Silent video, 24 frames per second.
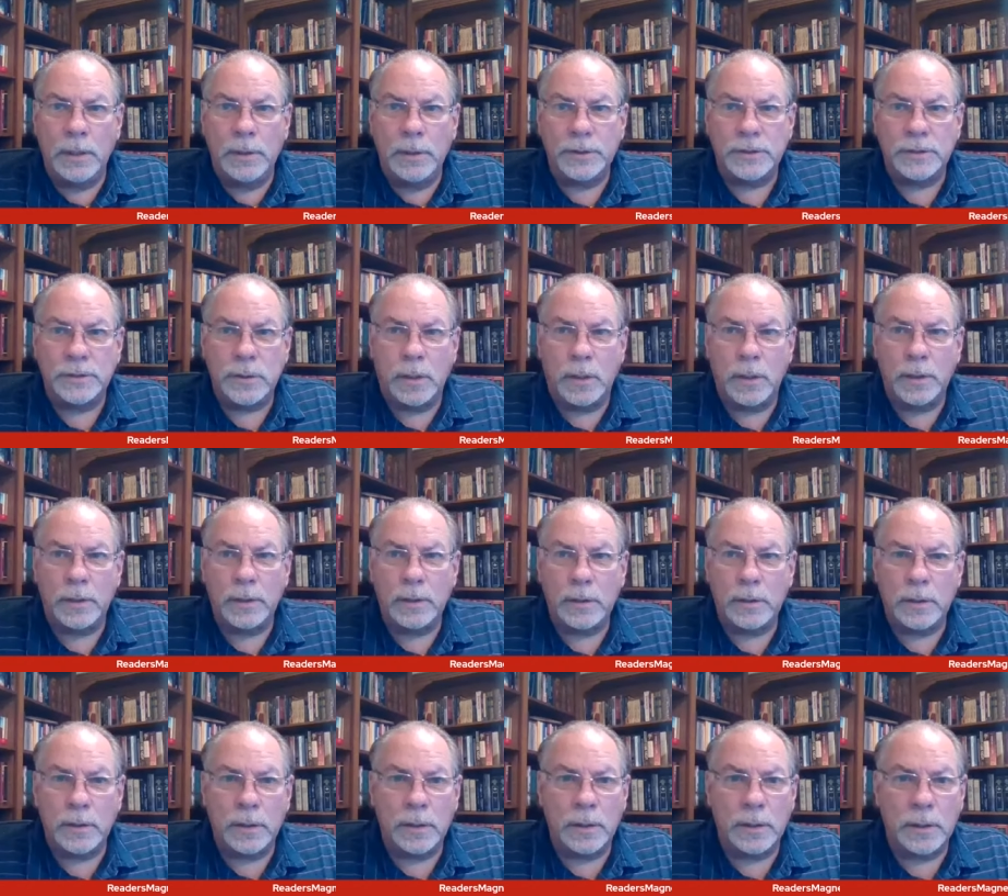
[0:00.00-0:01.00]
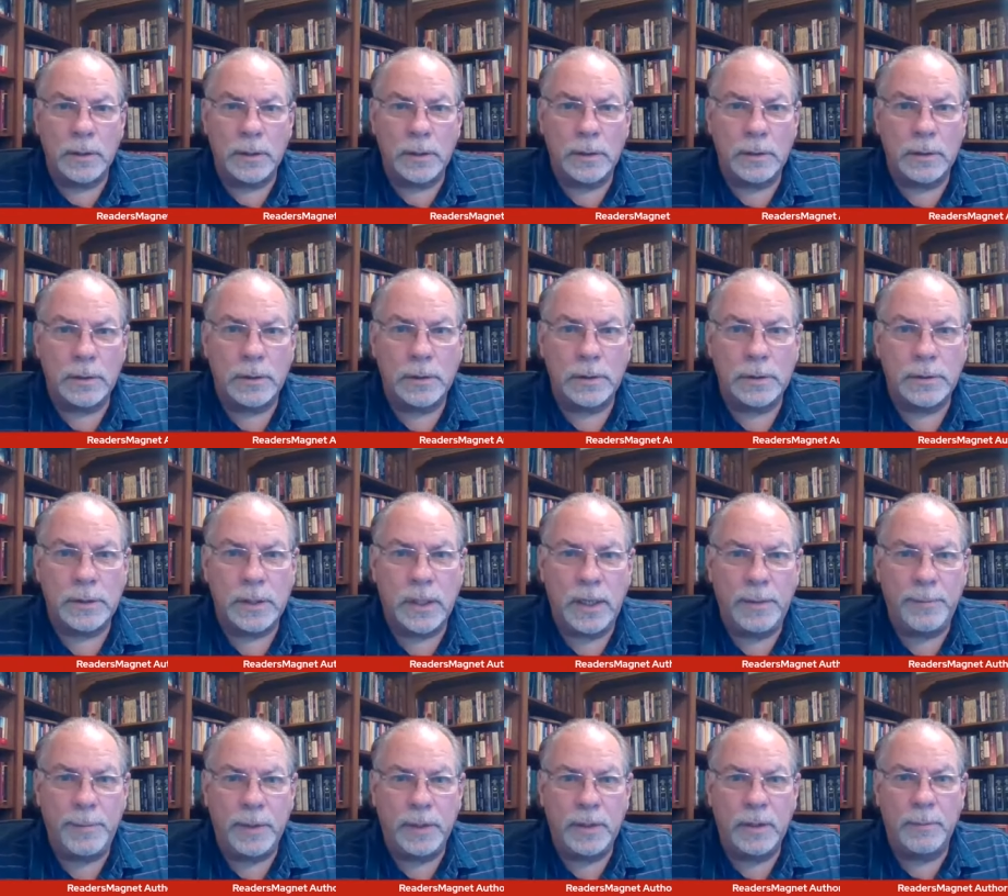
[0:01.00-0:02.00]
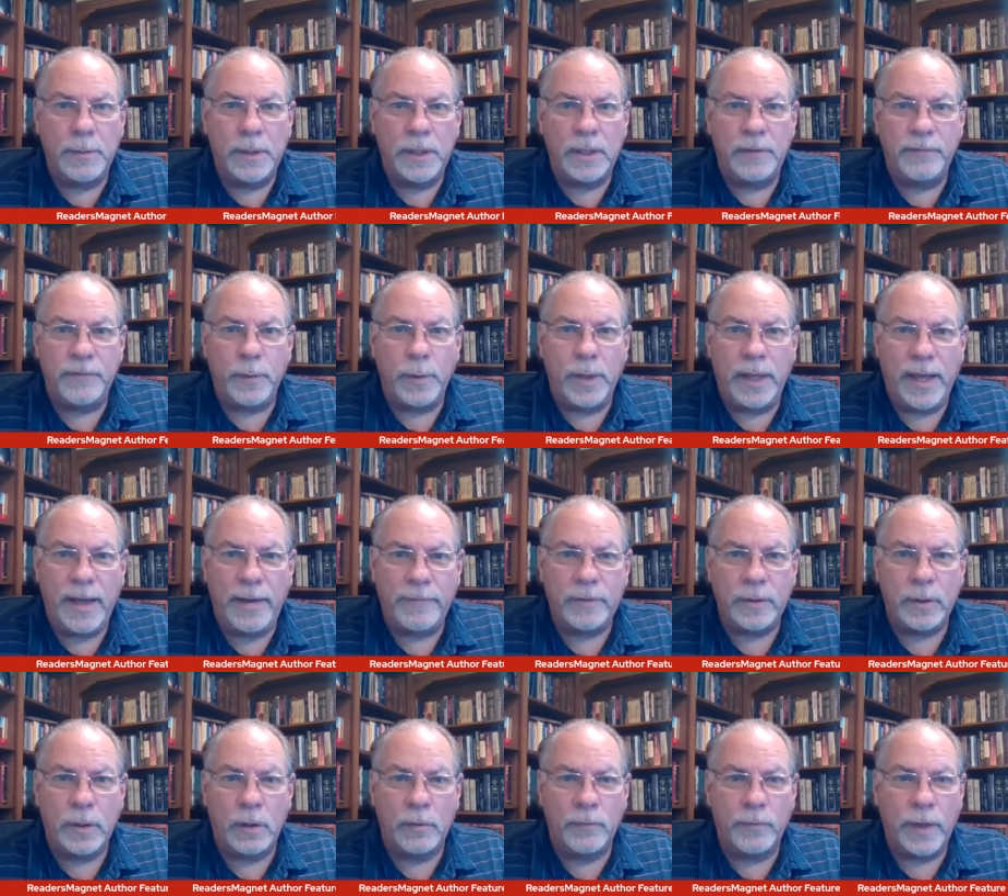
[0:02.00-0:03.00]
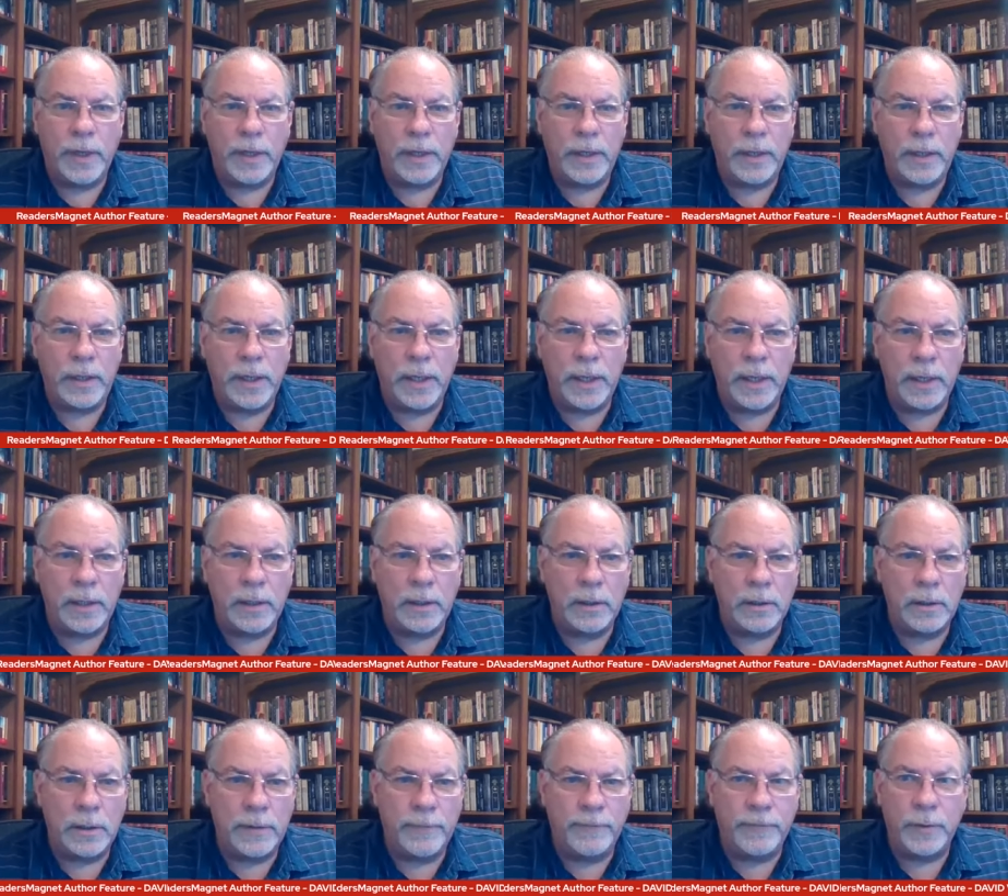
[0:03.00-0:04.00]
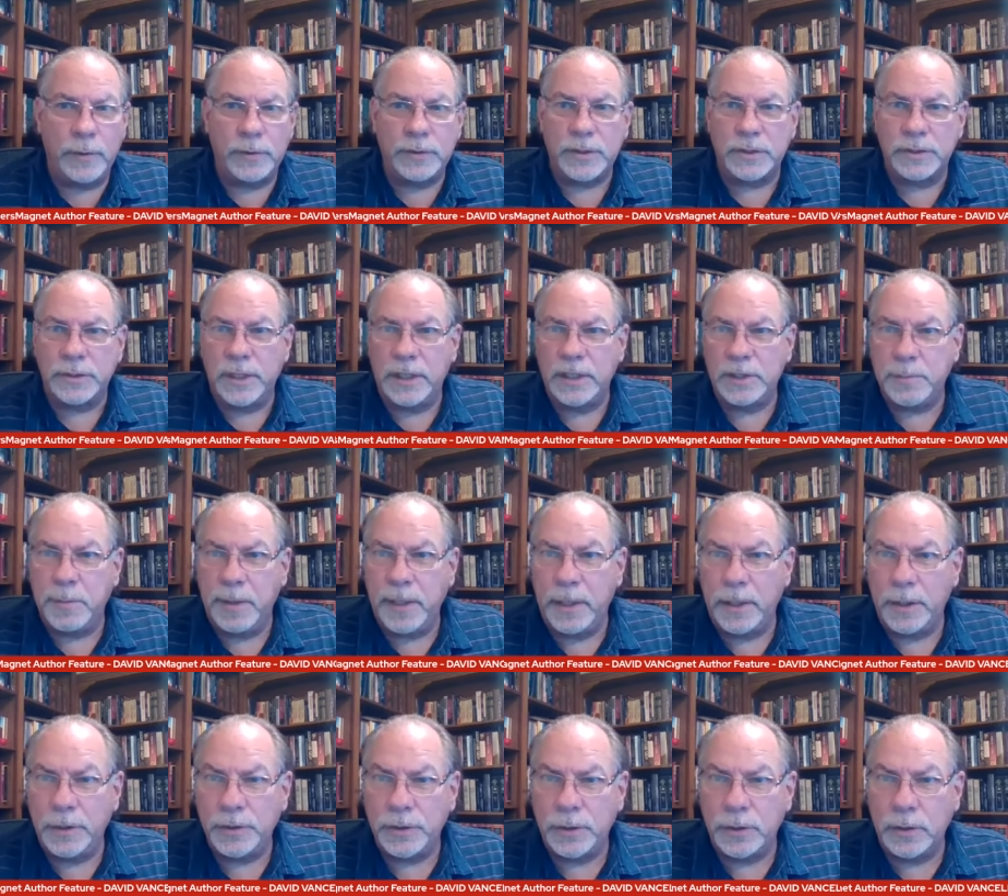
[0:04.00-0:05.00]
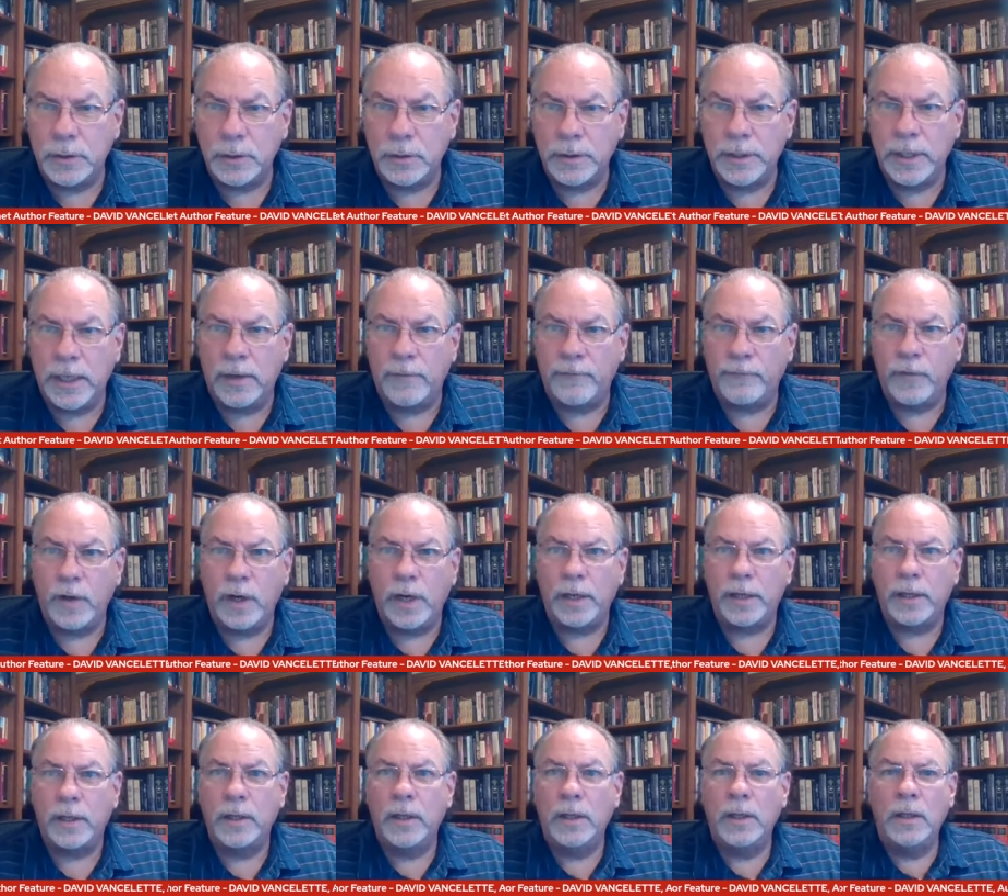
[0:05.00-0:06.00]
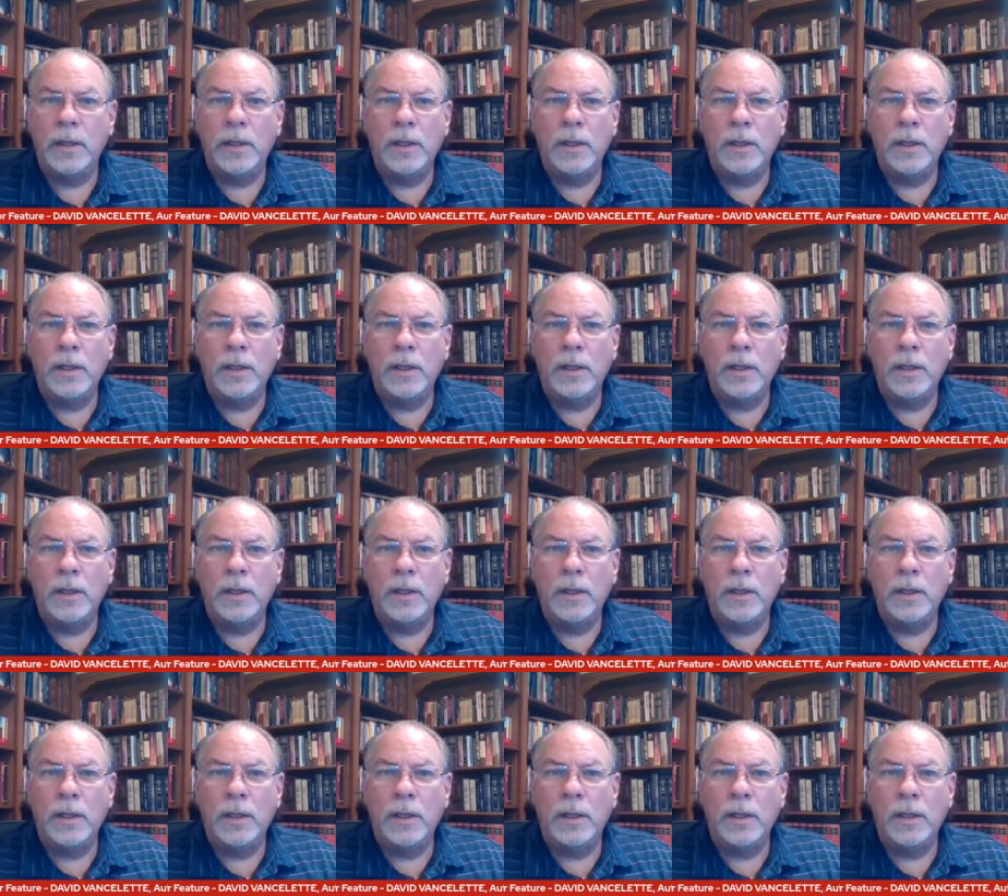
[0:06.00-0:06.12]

start typing them in if you haven't already. And if there's a stage manager, yeah, Frank,